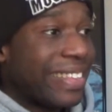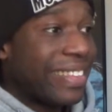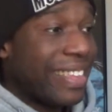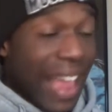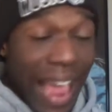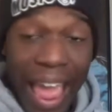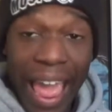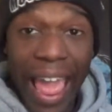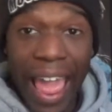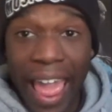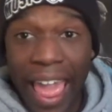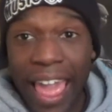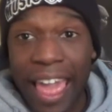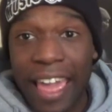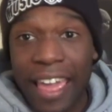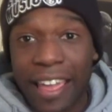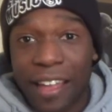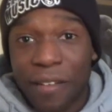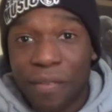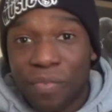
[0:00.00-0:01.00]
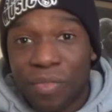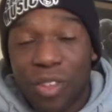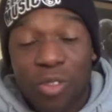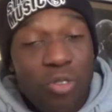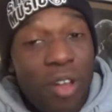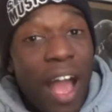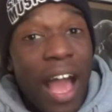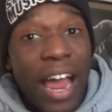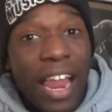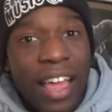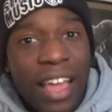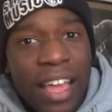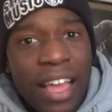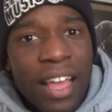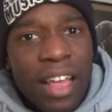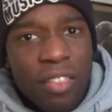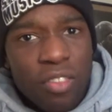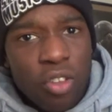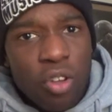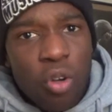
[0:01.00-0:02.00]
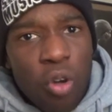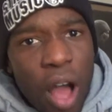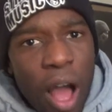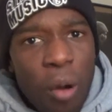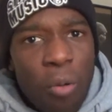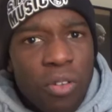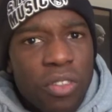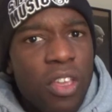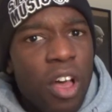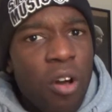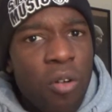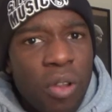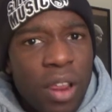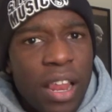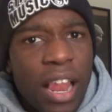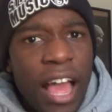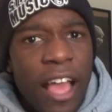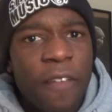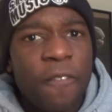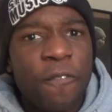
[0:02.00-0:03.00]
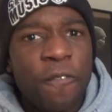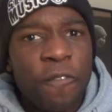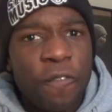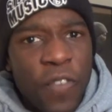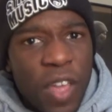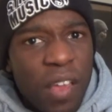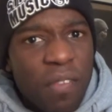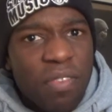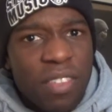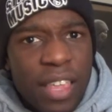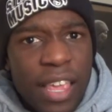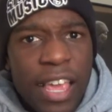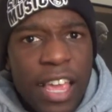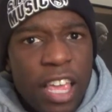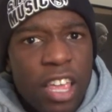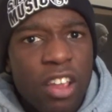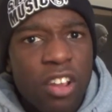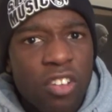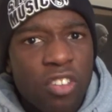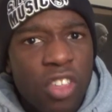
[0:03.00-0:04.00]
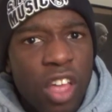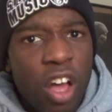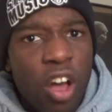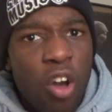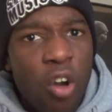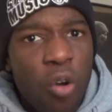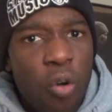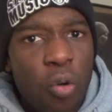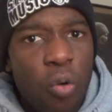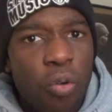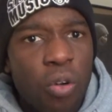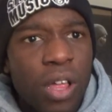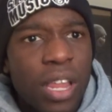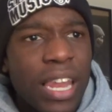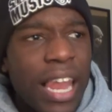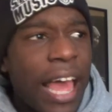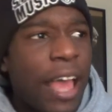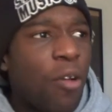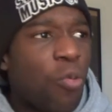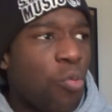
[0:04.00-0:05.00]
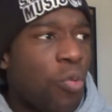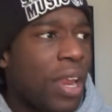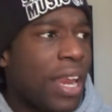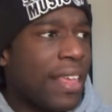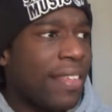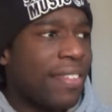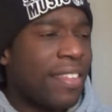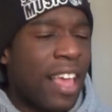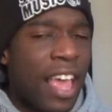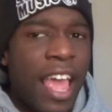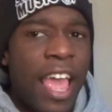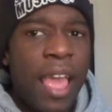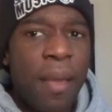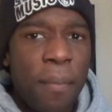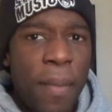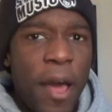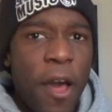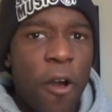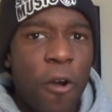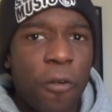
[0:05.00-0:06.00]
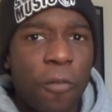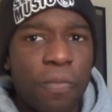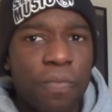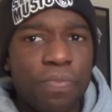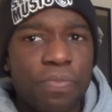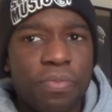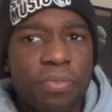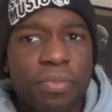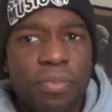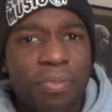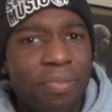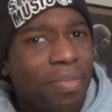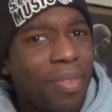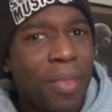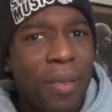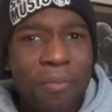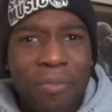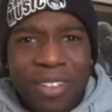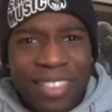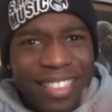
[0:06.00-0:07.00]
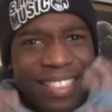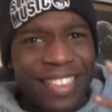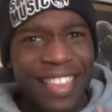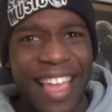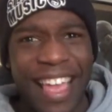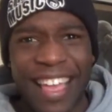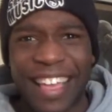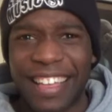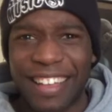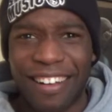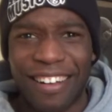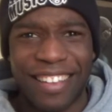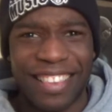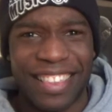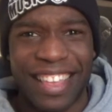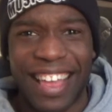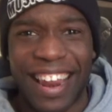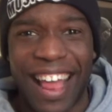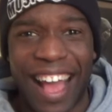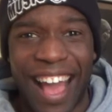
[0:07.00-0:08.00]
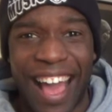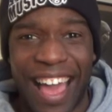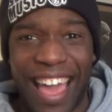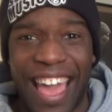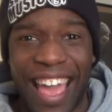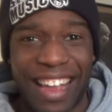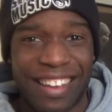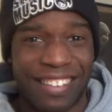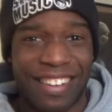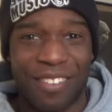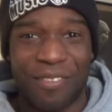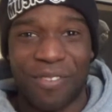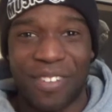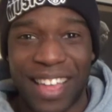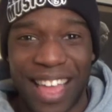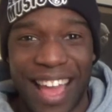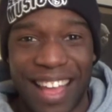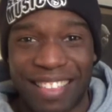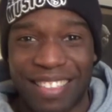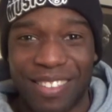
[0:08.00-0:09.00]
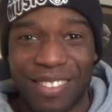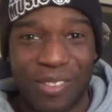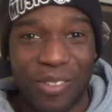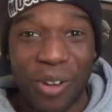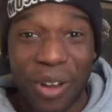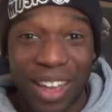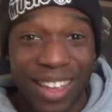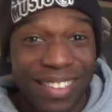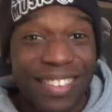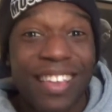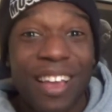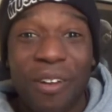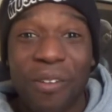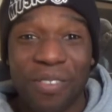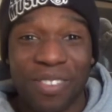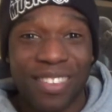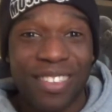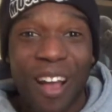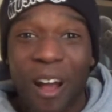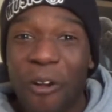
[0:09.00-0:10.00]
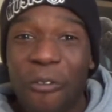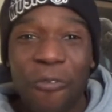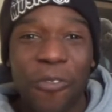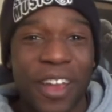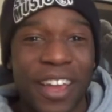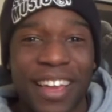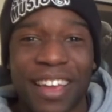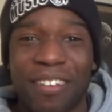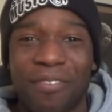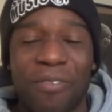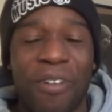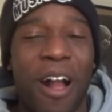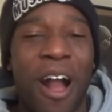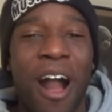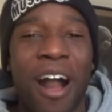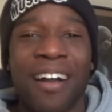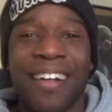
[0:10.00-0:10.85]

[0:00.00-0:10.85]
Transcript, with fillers: Dang. You know how, dude, I was only like 15 years old, like when this came out. But thank God that I actually reacted to it because it was so freaking raw.